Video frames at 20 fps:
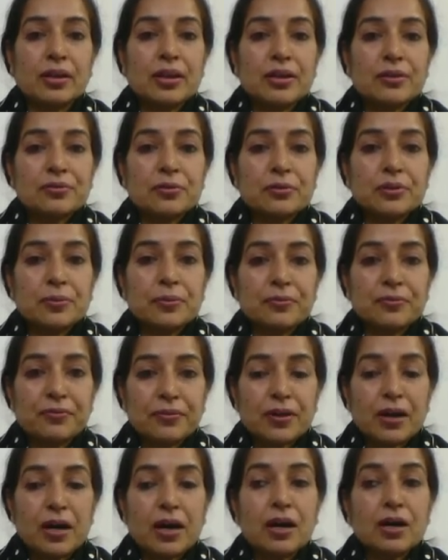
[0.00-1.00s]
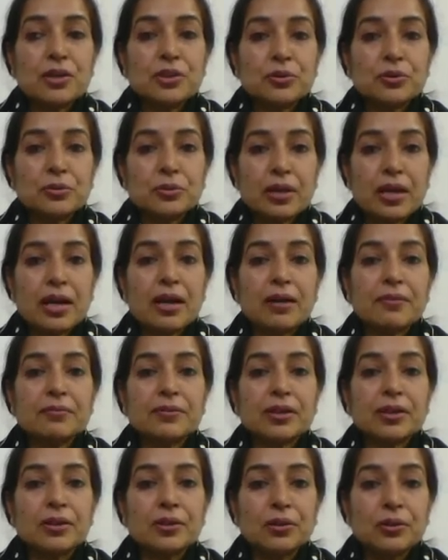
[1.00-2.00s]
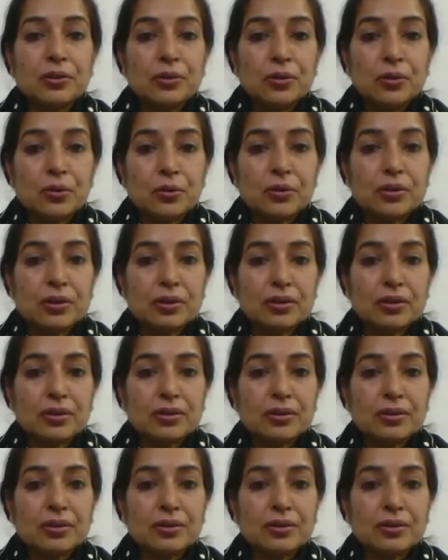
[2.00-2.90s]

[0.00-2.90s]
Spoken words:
So the flower should have the look,